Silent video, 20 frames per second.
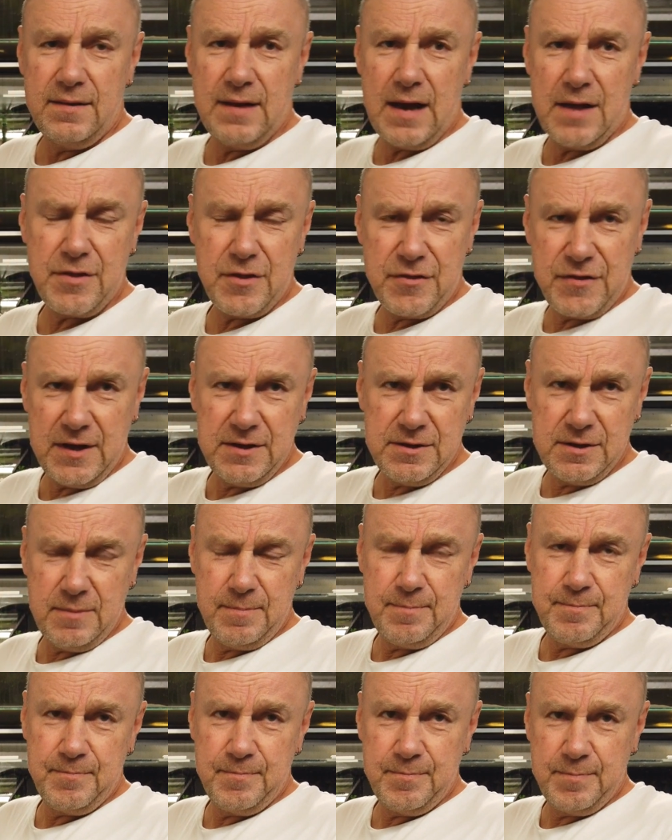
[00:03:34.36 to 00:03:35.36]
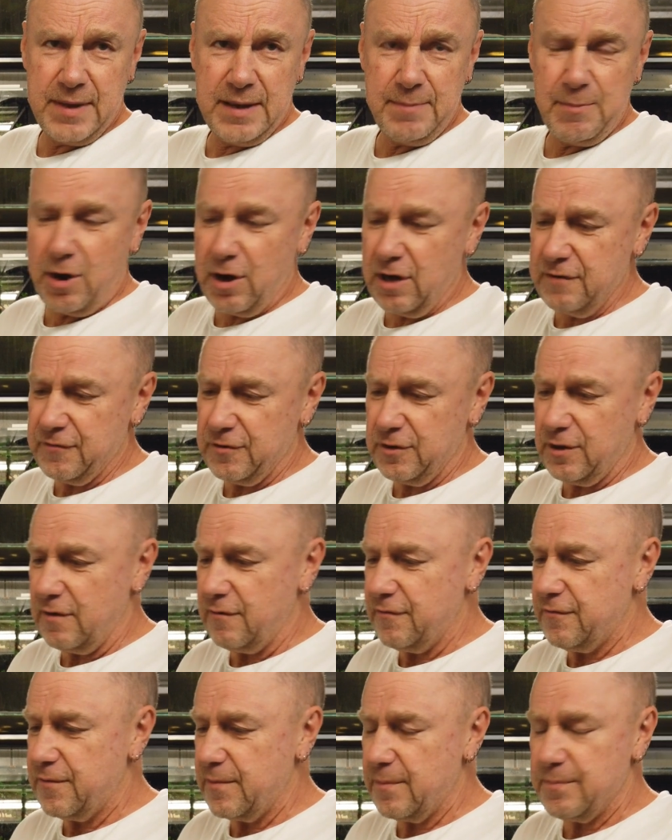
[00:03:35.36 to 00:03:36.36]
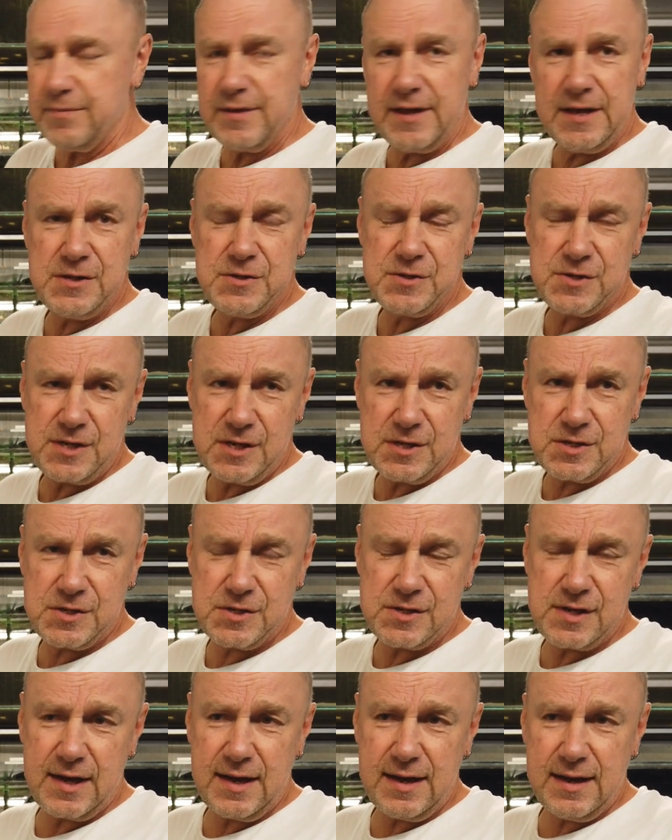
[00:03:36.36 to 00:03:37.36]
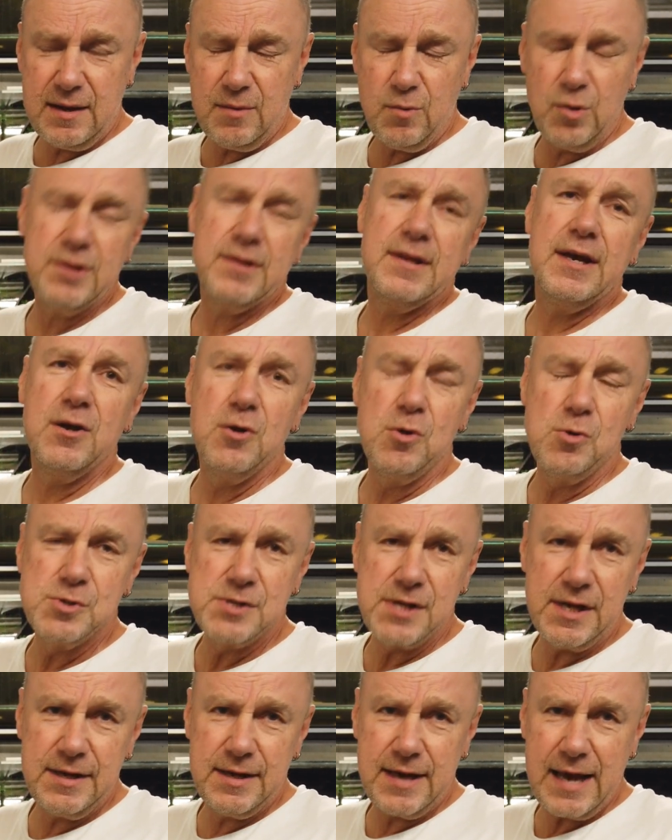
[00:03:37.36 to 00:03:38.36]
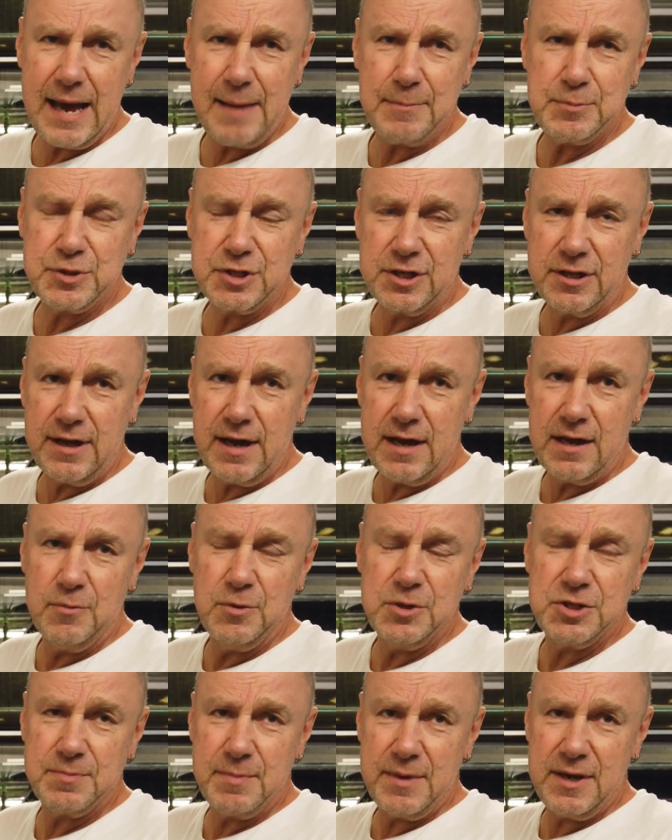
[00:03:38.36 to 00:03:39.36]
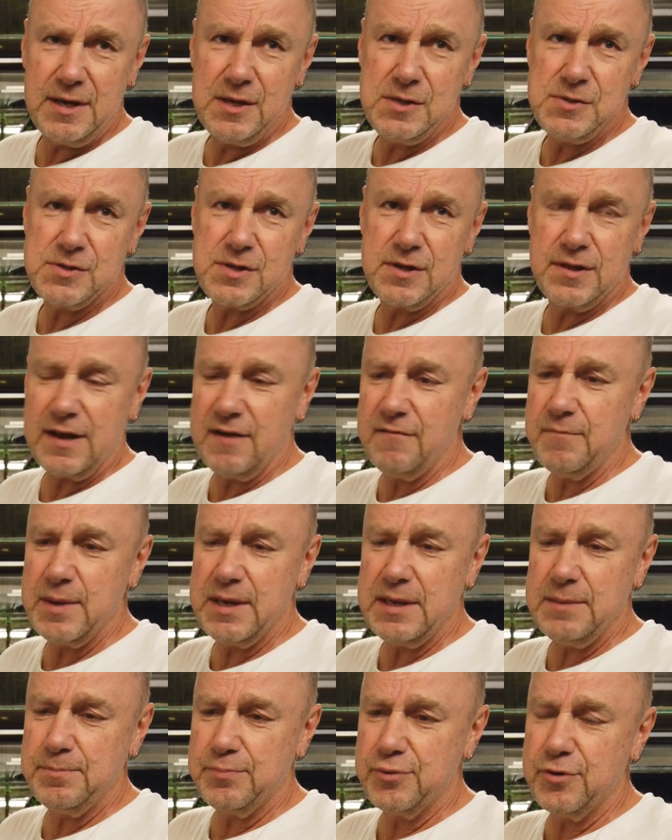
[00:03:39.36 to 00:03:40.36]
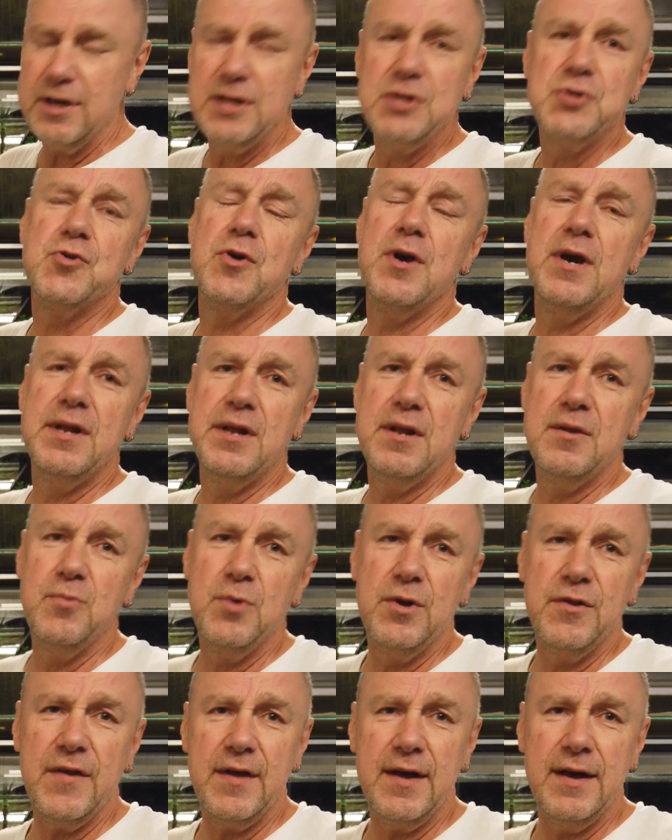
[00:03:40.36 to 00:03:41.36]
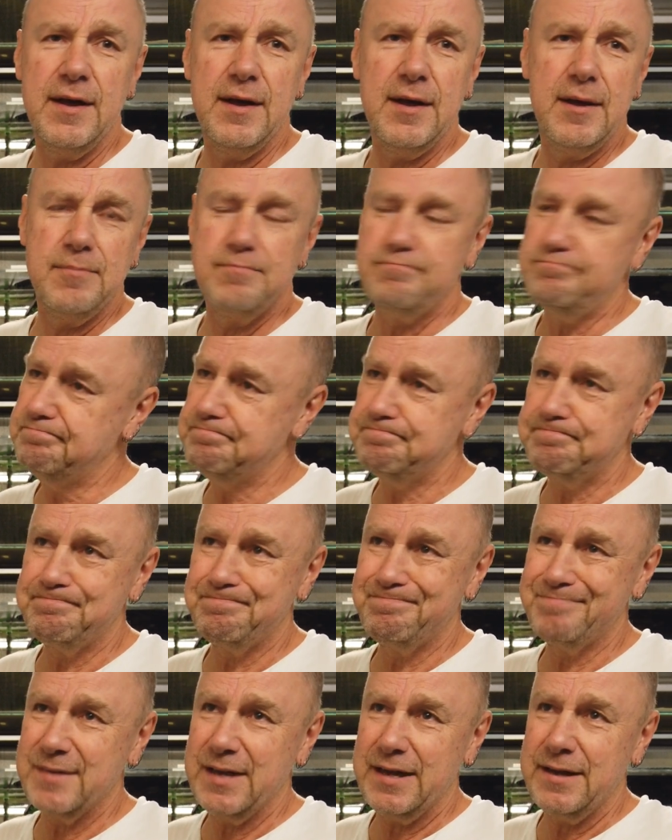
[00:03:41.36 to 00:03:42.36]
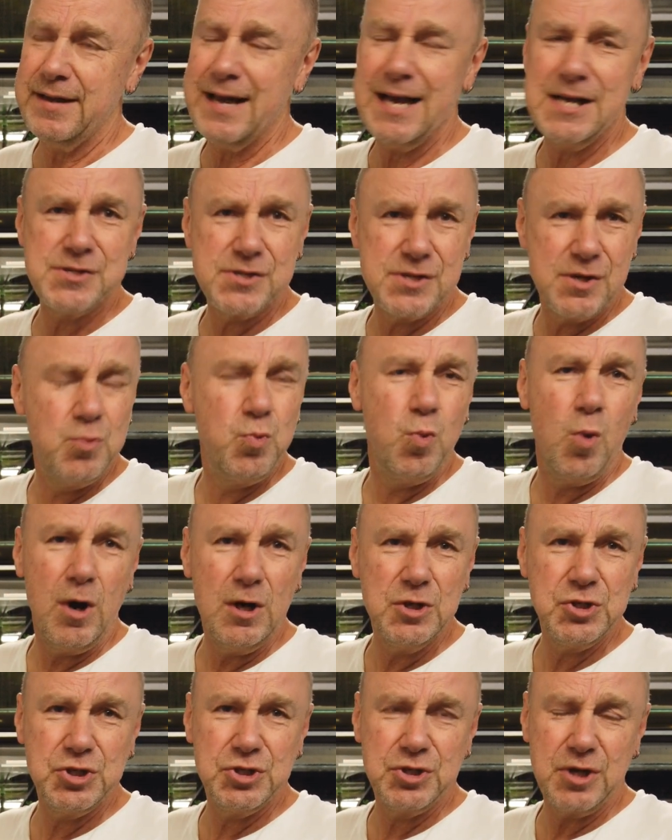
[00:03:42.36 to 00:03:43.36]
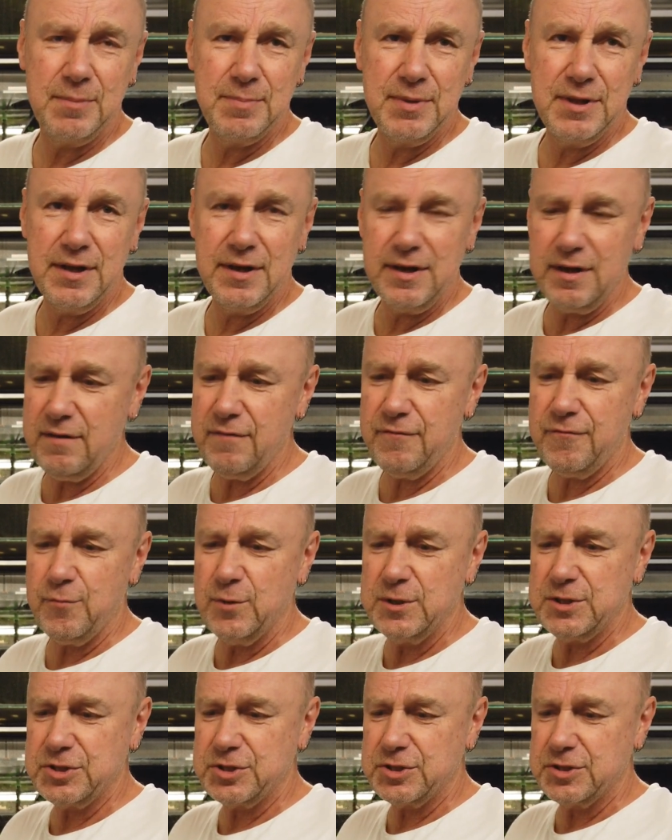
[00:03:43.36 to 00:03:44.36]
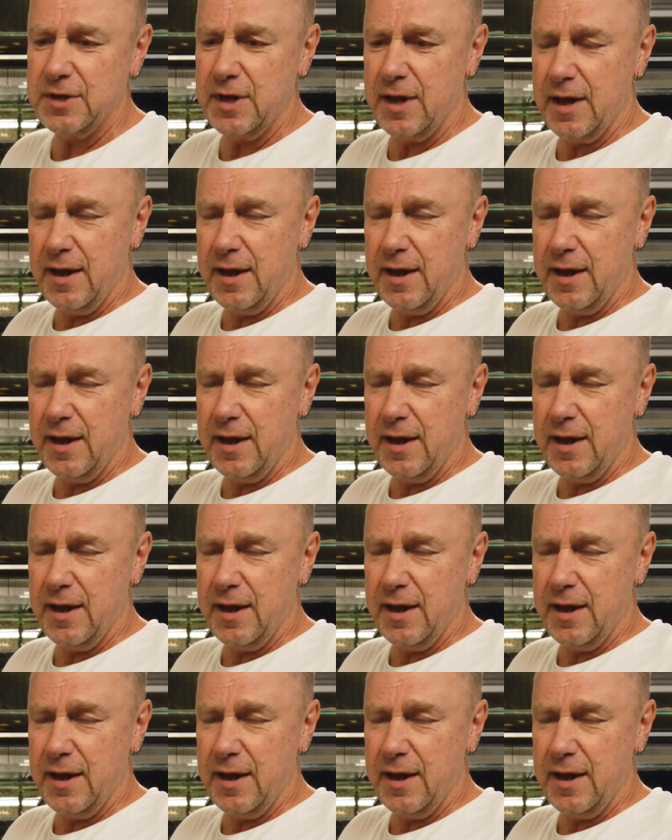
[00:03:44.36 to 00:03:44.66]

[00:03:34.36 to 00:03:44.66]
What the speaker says: The other thing to be mindful of, these cysts are what they call decapsulated, which means that they've been pre-treated with an acid wash, I believe, which